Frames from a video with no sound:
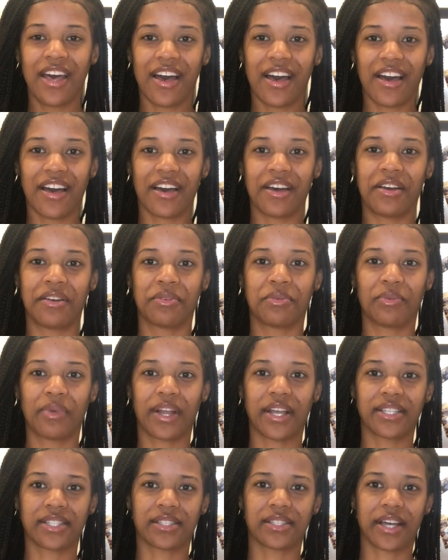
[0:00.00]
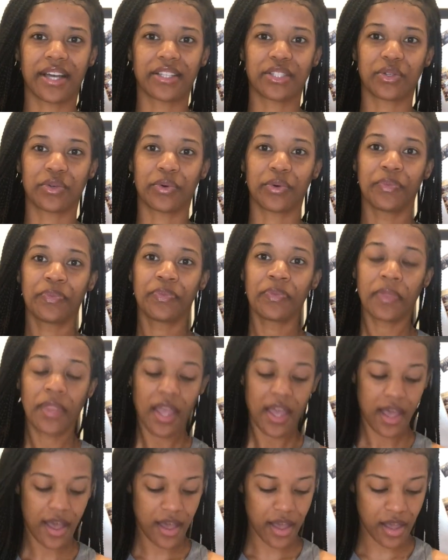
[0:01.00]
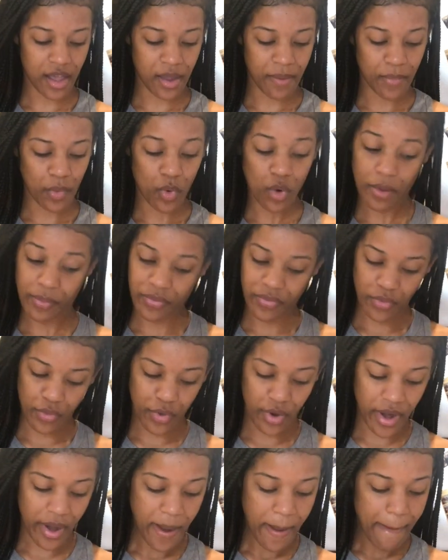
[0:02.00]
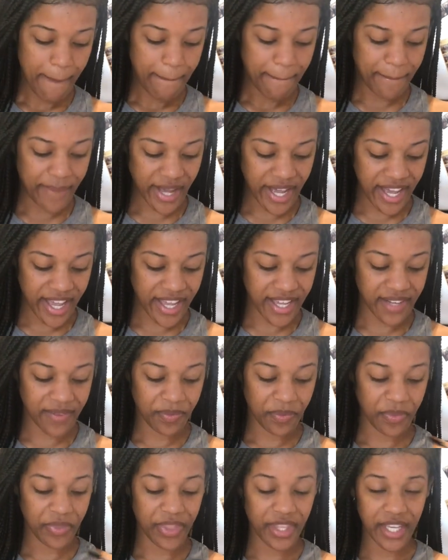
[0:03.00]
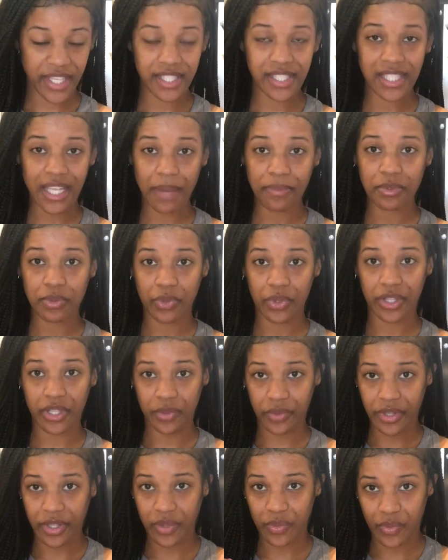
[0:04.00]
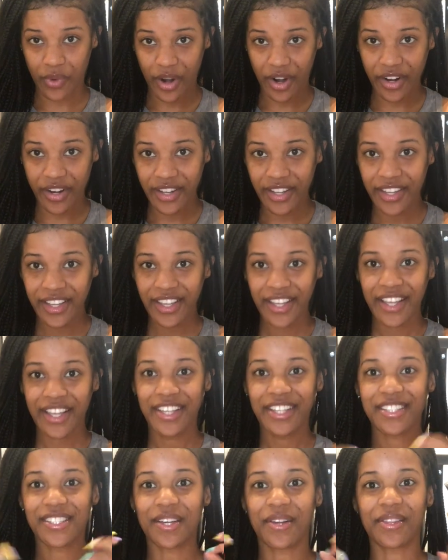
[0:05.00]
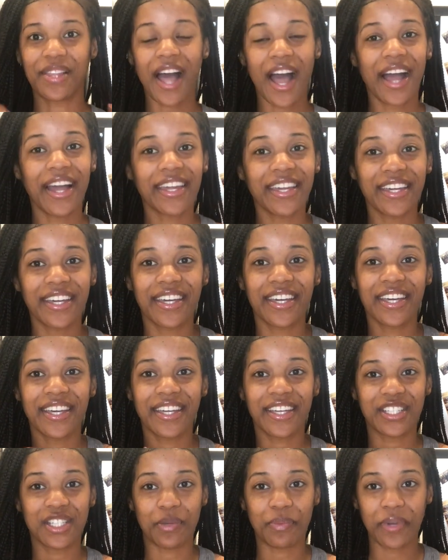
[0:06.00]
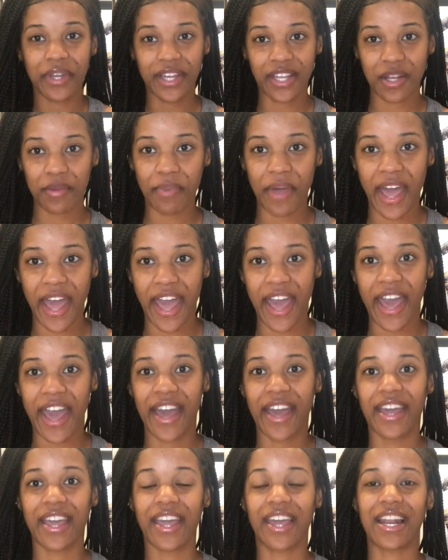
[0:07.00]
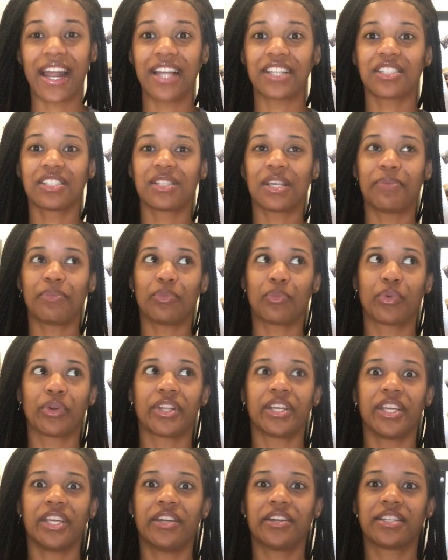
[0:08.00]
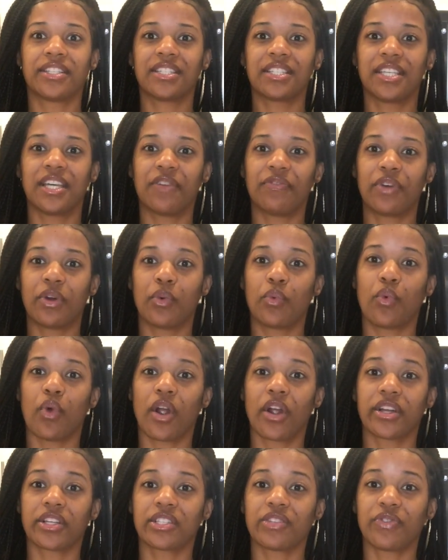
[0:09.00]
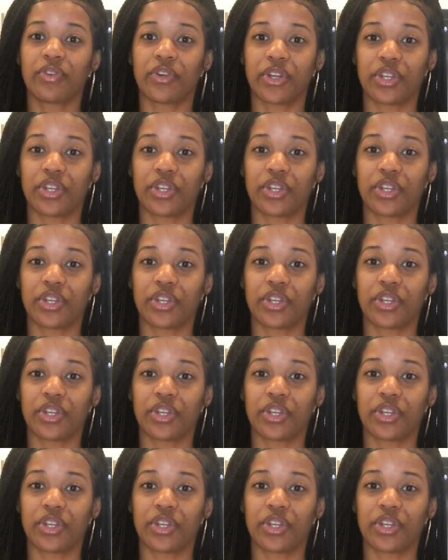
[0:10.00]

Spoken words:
Probably since high school or before. But these steps really work. So lock in, get your pen and pad, and I just am really eager to see if it works for